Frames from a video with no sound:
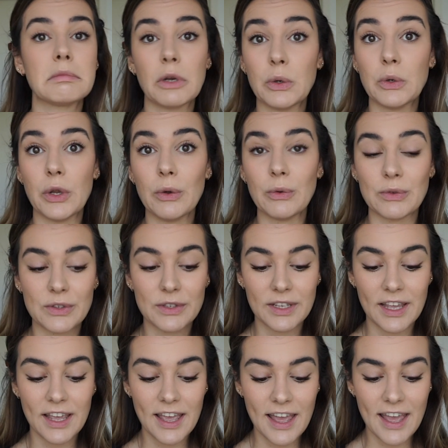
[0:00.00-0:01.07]
Who knows?
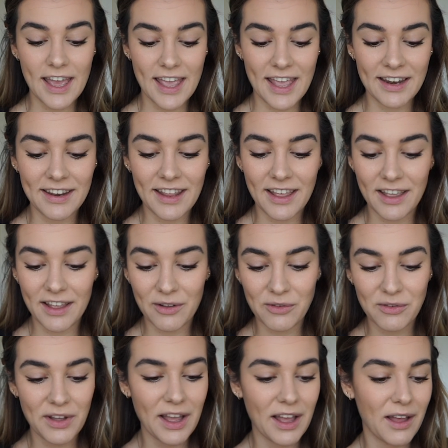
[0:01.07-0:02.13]
And
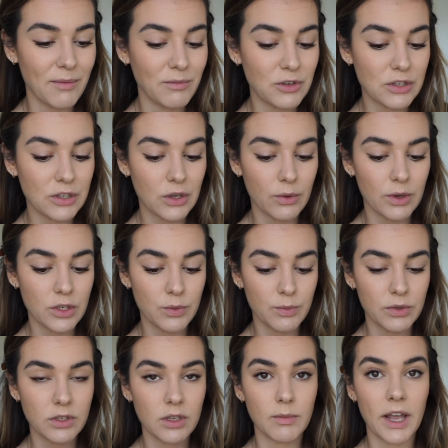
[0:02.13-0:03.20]
now I'm just going to
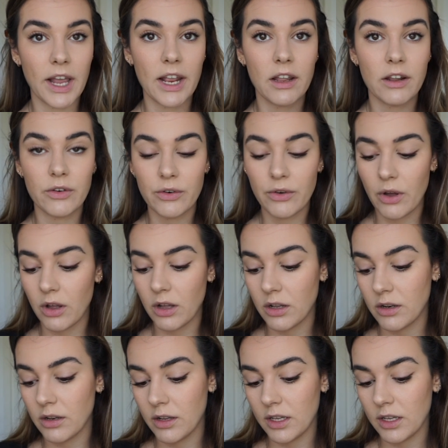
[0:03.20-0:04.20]
put some eyeliner on.